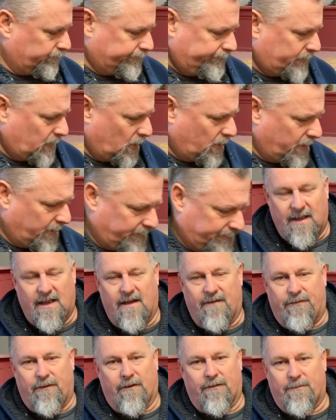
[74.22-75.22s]
No good.
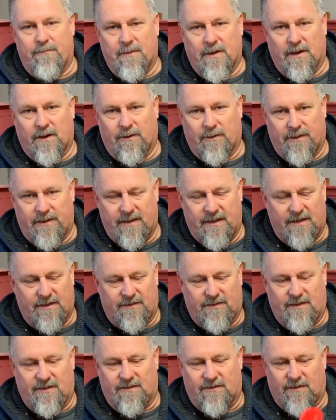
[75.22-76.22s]
If you're familiar with
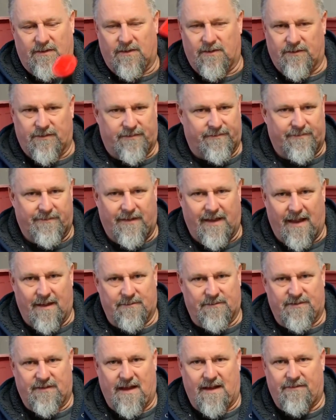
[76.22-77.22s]
these are those
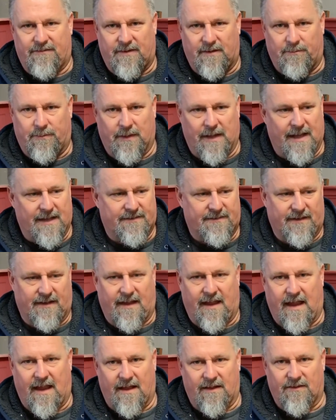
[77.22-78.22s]
damn safety plastic
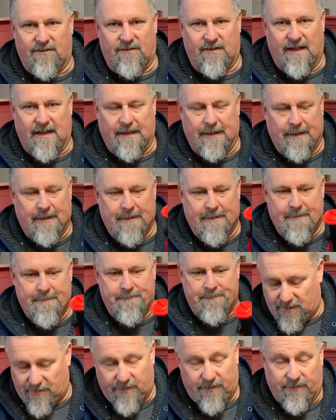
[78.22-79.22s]
cans that
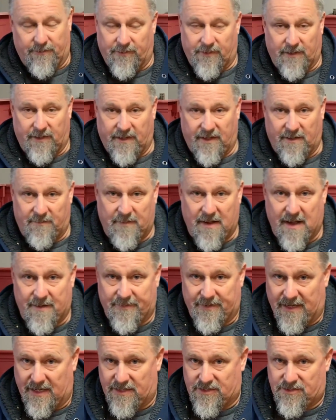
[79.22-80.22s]
they're really an
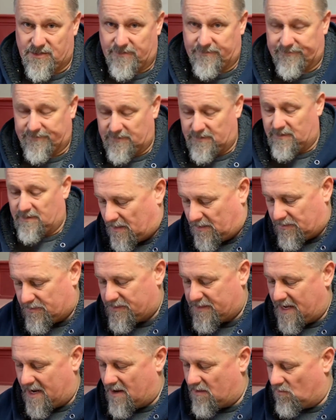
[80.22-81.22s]
abomination. To
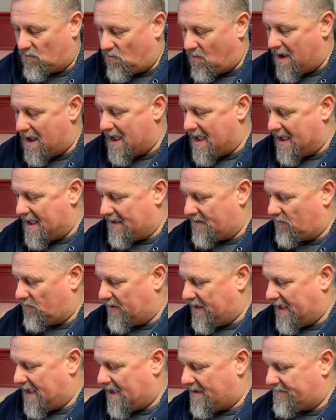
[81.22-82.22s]
understand why
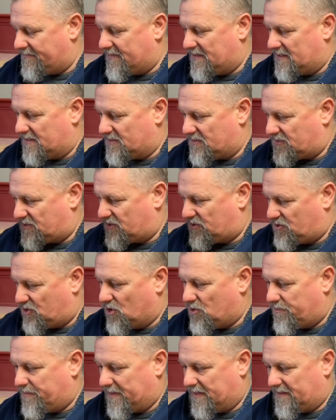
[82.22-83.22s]
we have these
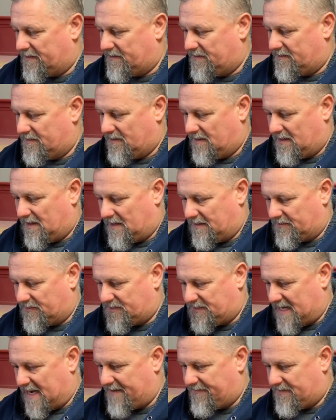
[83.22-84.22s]
stupid
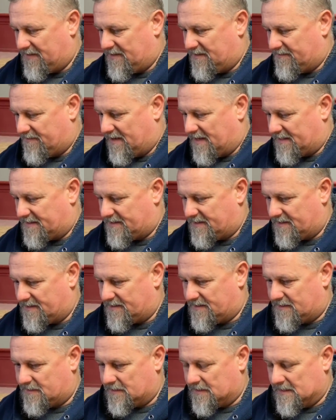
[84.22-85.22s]
safety
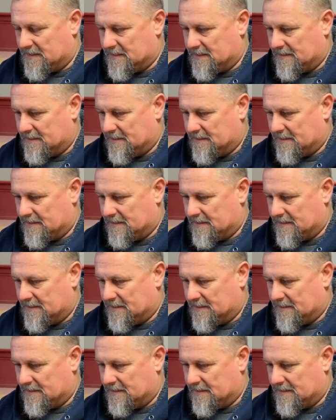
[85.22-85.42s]
devices